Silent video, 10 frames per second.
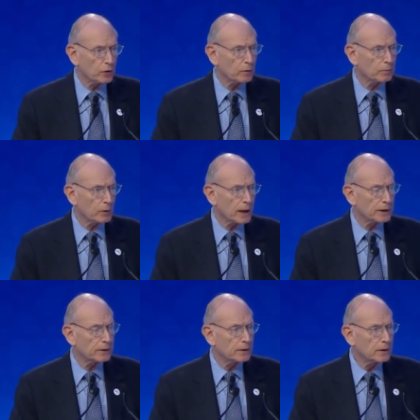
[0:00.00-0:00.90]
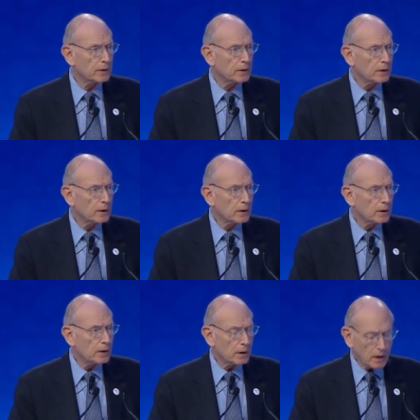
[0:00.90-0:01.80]
brunt
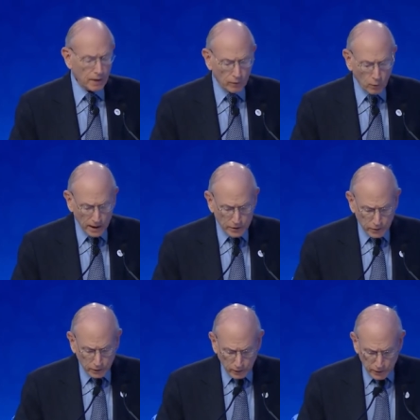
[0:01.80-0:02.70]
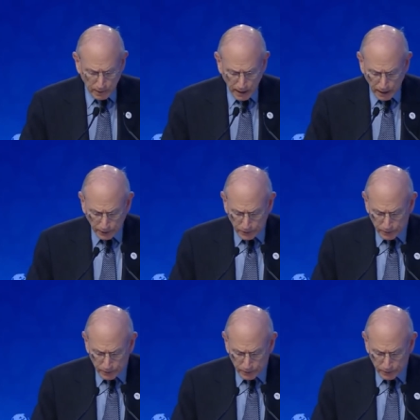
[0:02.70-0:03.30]
of Western response,